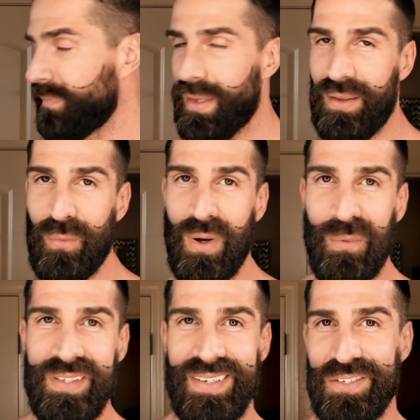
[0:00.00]
And what
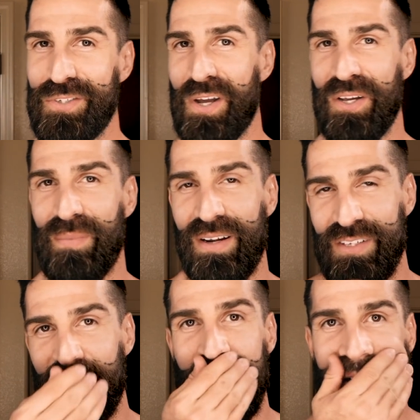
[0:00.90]
was I just talking about
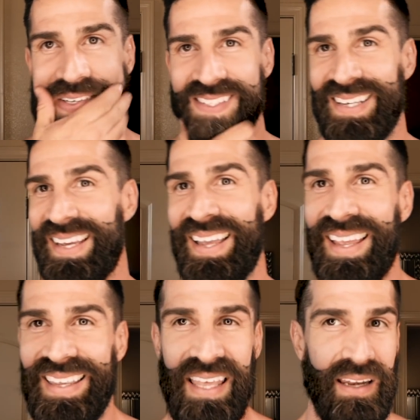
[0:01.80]
as far as
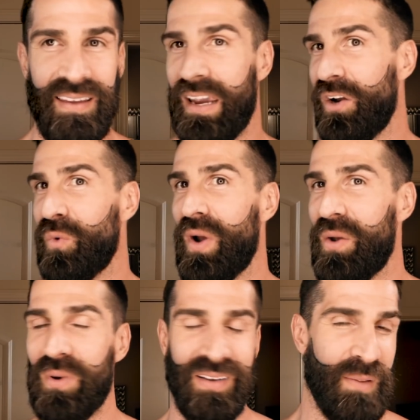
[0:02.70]
getting carried away
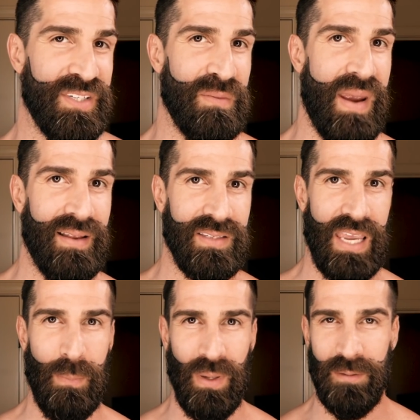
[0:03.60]
when it comes to
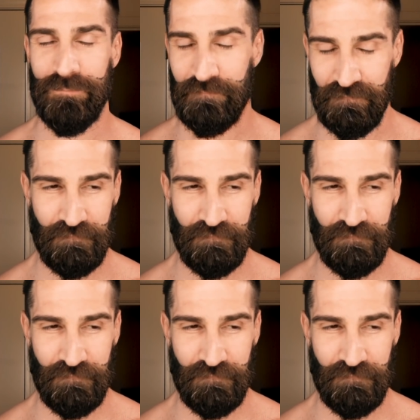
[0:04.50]
manscaping?